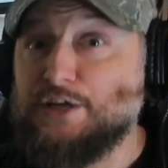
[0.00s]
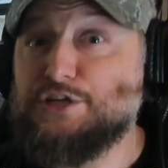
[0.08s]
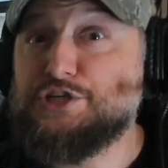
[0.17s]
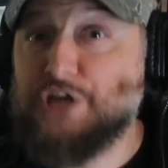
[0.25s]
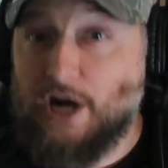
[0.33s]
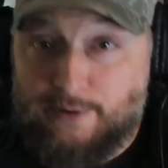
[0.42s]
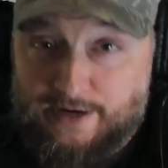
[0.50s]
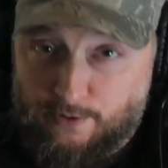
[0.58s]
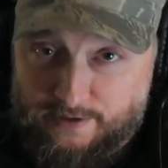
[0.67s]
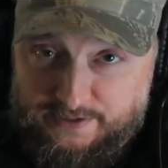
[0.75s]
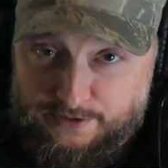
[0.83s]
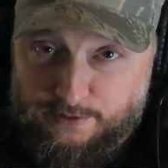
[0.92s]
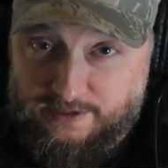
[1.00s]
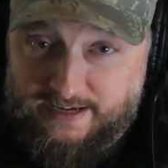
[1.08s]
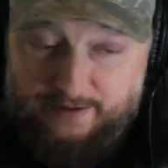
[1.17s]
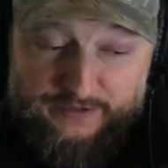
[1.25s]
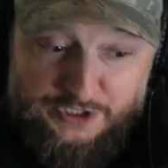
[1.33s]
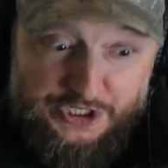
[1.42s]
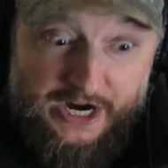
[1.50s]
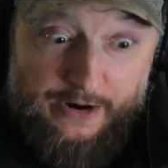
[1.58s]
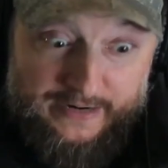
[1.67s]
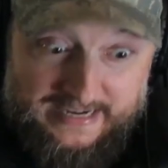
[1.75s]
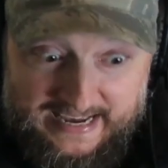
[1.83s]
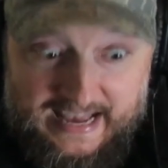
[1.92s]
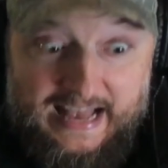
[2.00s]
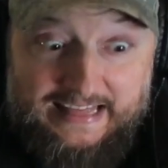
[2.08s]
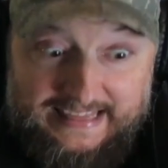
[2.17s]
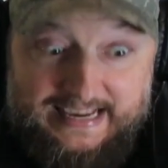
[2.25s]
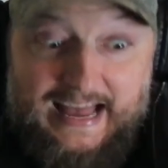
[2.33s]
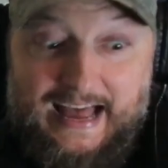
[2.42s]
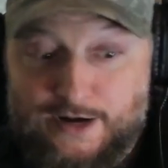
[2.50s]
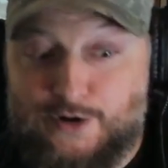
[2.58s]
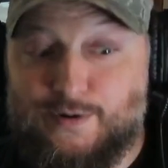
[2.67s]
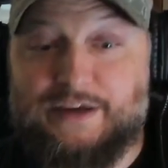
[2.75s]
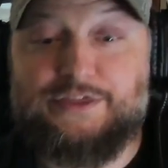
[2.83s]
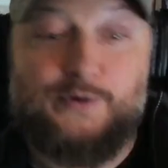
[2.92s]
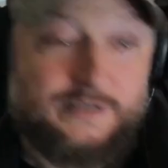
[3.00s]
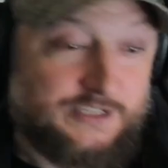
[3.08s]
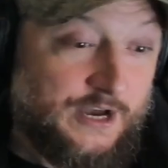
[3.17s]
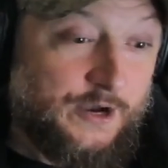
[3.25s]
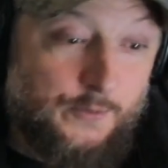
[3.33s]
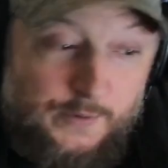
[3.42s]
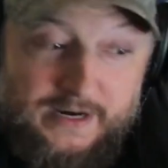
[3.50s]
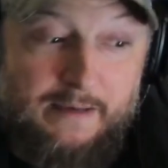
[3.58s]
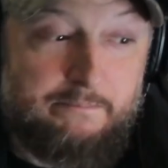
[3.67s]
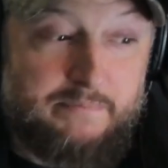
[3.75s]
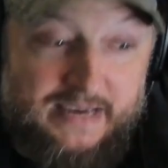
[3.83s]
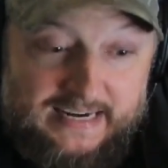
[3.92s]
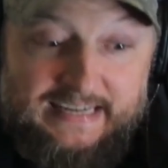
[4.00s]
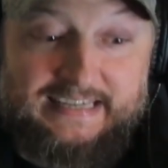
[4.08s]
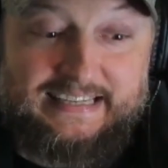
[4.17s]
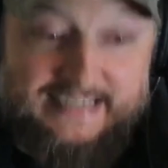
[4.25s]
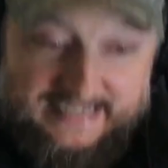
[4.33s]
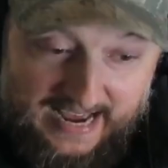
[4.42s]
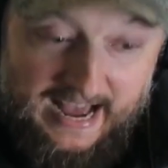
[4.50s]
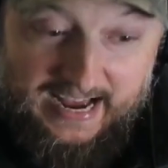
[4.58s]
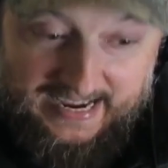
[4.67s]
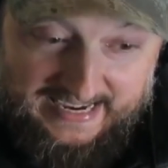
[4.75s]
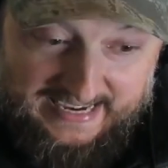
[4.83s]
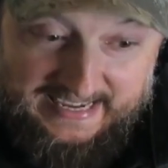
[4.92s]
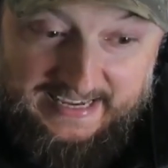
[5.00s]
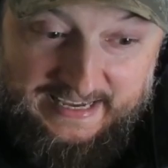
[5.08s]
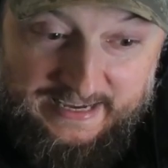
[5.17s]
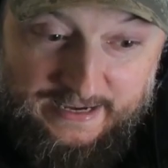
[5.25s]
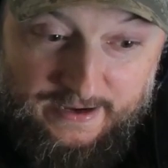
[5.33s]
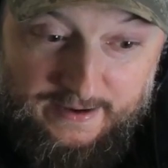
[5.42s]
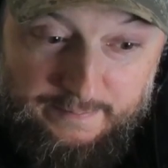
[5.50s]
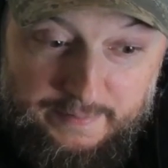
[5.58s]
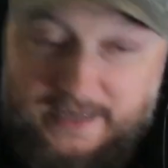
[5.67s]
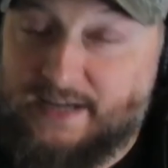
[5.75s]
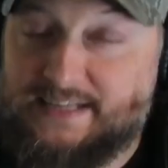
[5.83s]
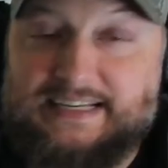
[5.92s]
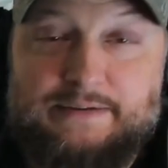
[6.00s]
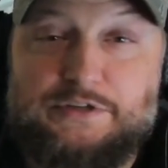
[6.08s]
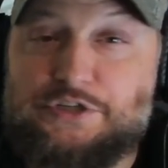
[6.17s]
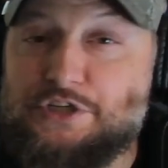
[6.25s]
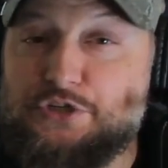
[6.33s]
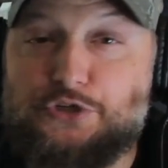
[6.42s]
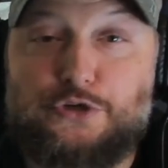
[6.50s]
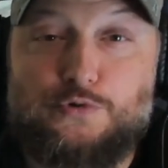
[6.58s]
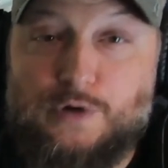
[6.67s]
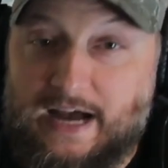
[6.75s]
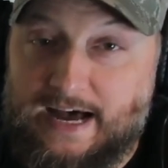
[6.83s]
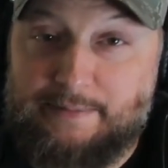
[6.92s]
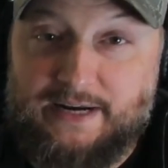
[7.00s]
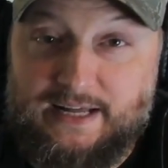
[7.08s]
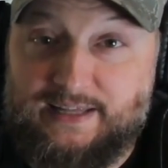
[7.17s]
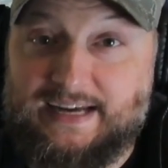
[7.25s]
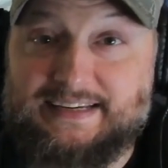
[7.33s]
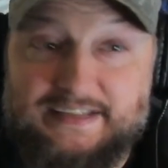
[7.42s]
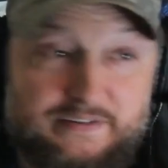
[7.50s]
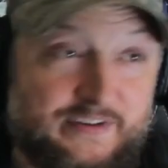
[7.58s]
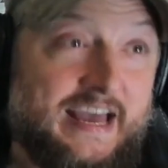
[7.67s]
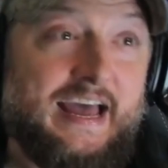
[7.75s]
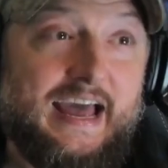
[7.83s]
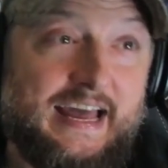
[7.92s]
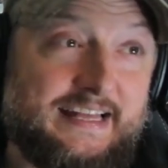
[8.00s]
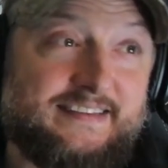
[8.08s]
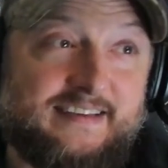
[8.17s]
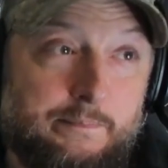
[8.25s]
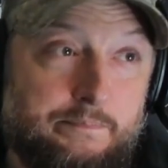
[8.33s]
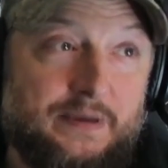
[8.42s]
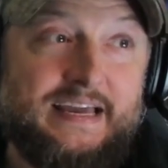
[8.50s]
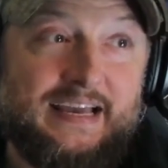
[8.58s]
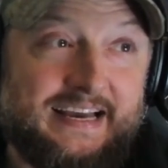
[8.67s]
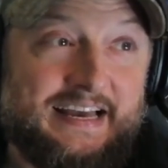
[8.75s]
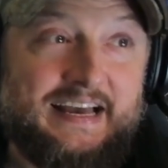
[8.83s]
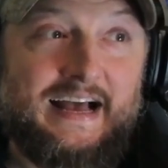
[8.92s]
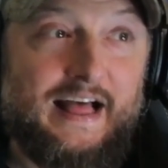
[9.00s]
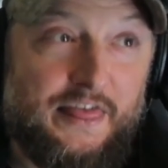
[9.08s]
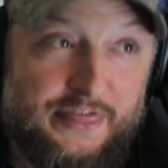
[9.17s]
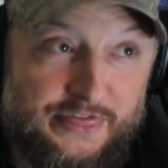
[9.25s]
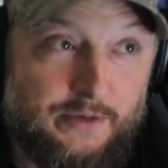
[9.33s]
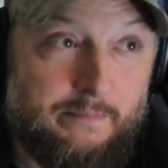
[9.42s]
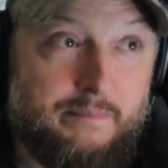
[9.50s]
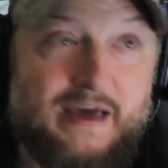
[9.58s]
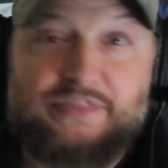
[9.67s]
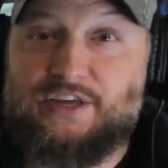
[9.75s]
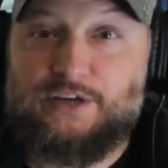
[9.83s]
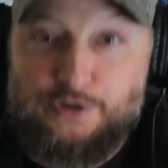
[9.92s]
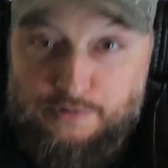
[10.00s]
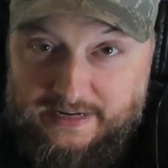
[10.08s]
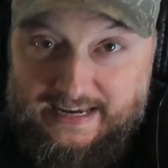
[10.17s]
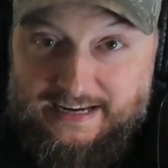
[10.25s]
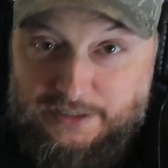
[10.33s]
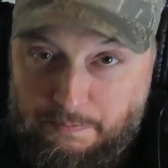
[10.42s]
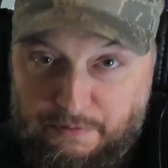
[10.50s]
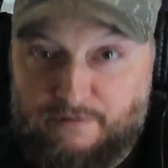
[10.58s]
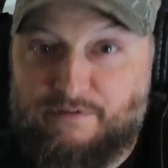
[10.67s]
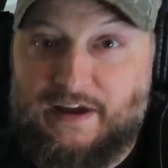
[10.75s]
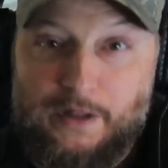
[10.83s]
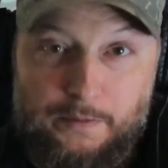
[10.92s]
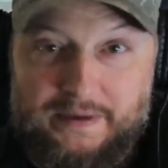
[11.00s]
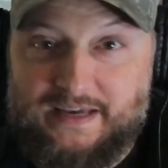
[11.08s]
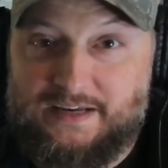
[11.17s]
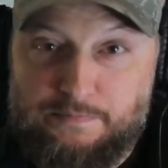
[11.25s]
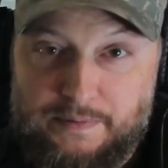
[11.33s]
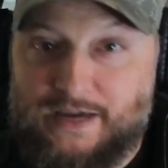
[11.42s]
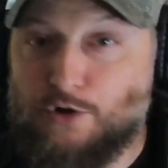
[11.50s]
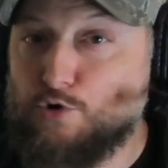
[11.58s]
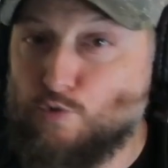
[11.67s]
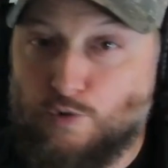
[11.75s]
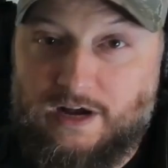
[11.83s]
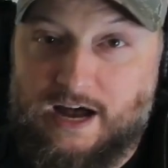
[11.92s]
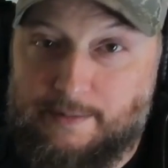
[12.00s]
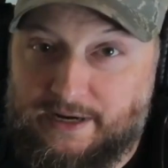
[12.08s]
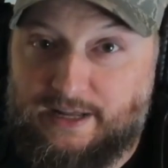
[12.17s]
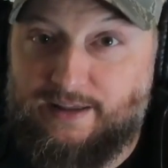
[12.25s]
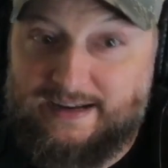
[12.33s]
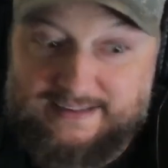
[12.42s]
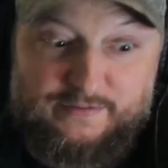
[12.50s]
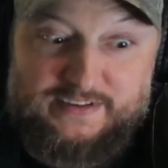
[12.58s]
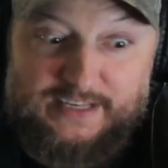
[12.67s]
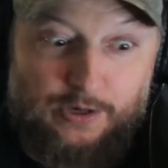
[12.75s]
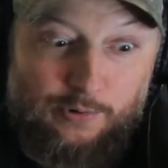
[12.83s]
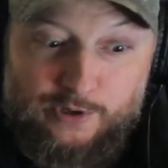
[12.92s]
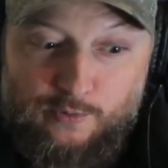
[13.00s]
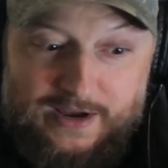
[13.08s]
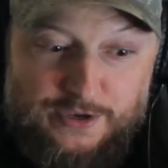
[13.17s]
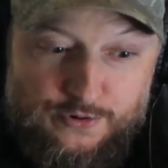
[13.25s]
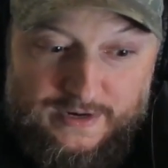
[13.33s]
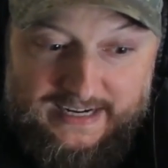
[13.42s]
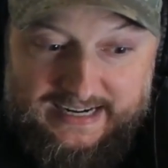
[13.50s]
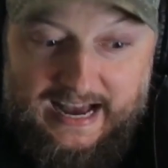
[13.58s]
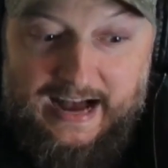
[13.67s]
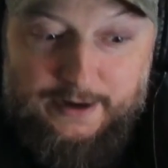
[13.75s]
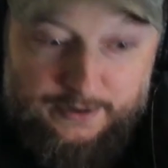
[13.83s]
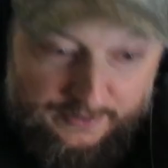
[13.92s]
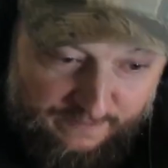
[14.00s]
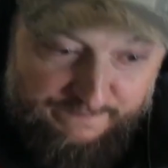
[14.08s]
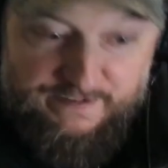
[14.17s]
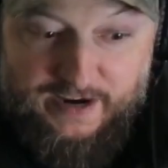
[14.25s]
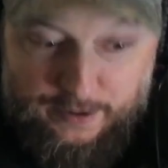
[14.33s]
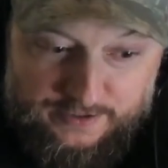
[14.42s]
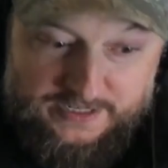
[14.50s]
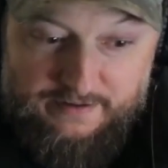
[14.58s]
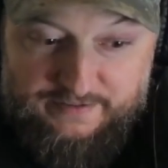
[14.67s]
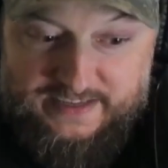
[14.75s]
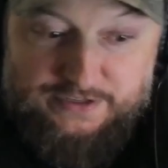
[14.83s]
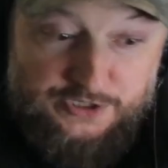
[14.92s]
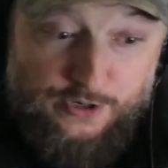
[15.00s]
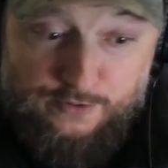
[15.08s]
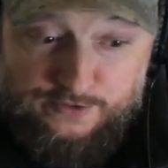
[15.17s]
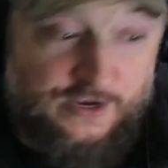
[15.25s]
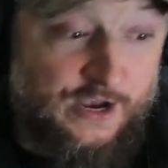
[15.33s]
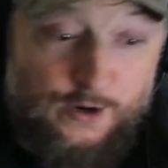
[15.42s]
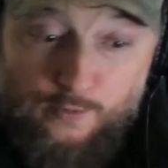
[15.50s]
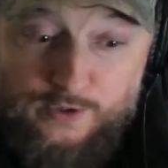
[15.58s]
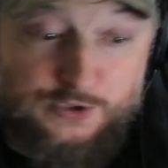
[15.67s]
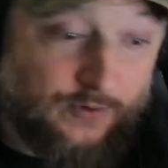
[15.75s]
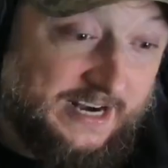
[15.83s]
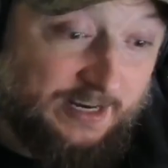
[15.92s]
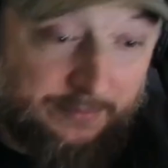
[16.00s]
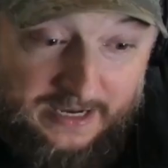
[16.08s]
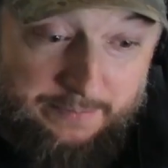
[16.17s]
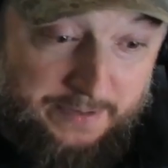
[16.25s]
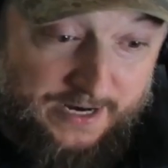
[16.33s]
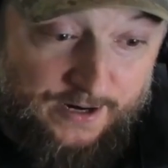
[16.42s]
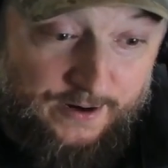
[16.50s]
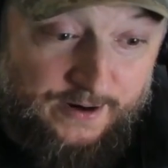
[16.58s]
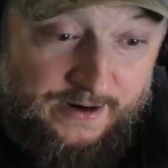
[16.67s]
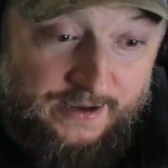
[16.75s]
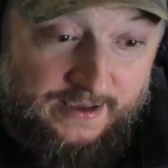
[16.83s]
Jerry also lived. Jerry, the guy who I thought would immediately die because he was just too calm and collective, ends up being the method you need to prevail, because being cool, calm, and collective is the only way you could conquer the fears of these ghosts which randomly appear.